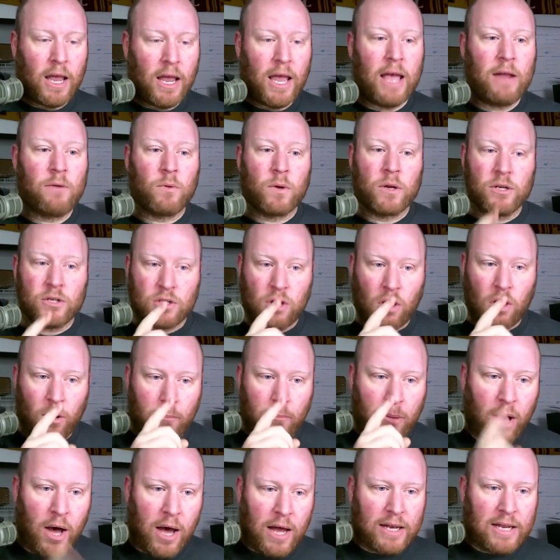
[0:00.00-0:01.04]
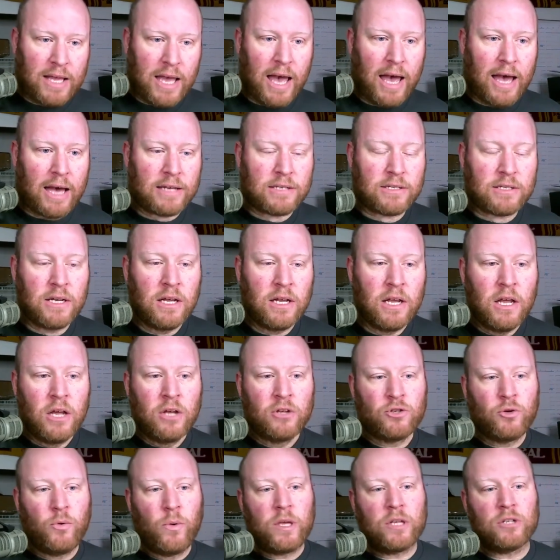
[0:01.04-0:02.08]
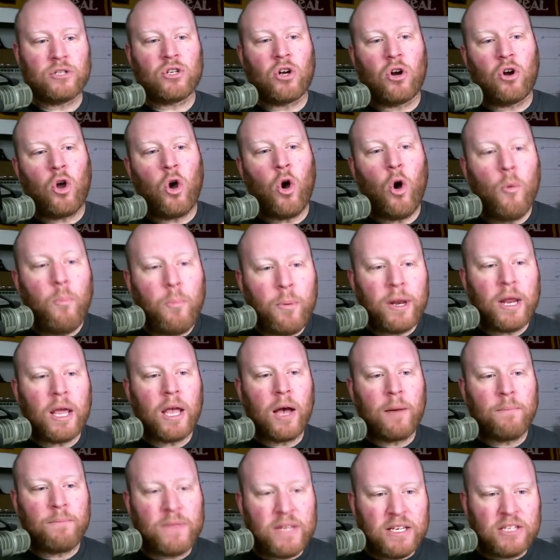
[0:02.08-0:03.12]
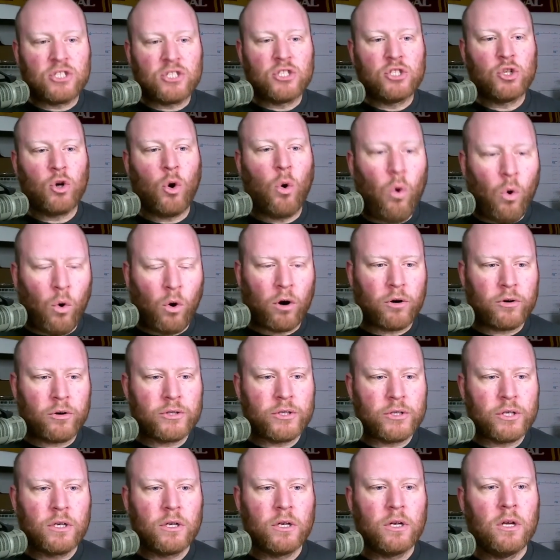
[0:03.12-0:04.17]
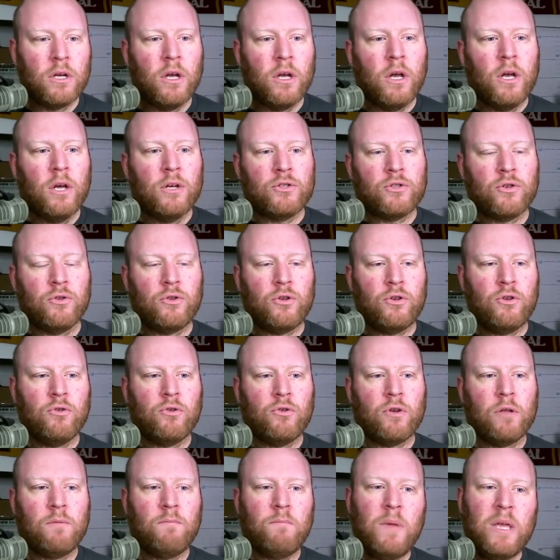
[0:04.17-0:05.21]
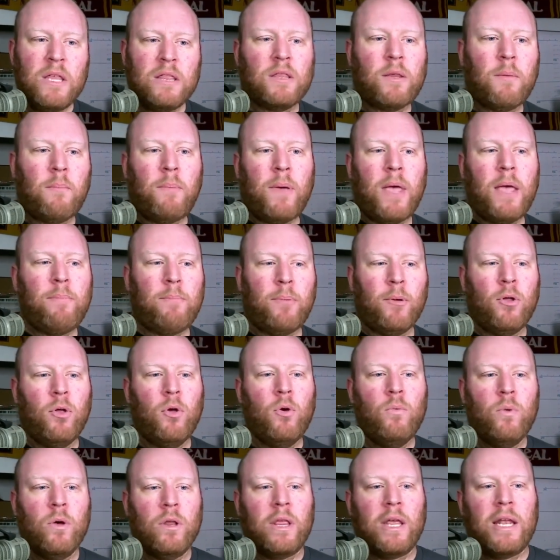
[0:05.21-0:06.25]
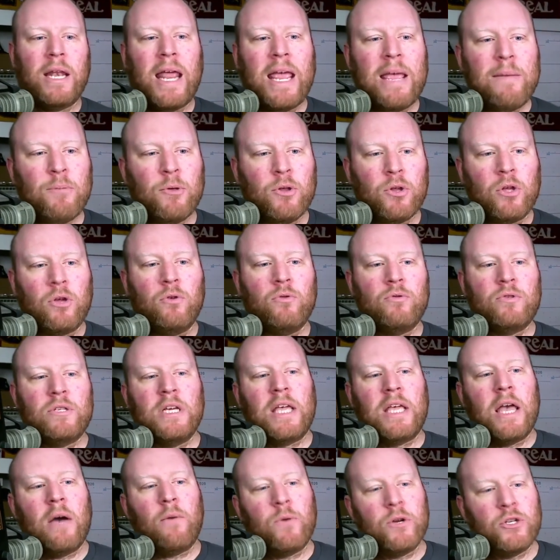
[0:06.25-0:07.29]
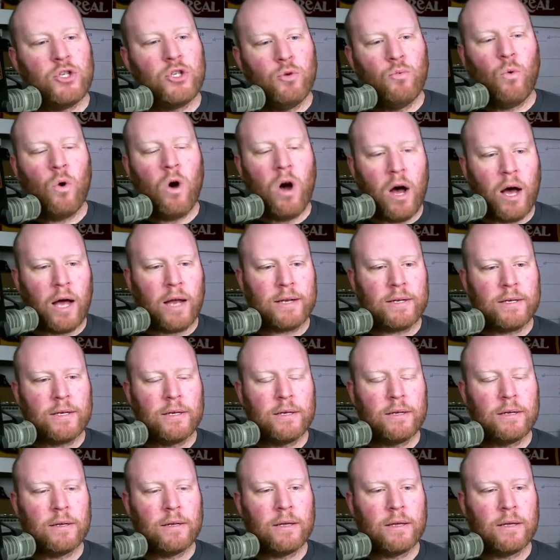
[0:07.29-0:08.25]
And we're going to start a podcast so we can start opening up these doors so that you can meet the people who will enable you to get what you want.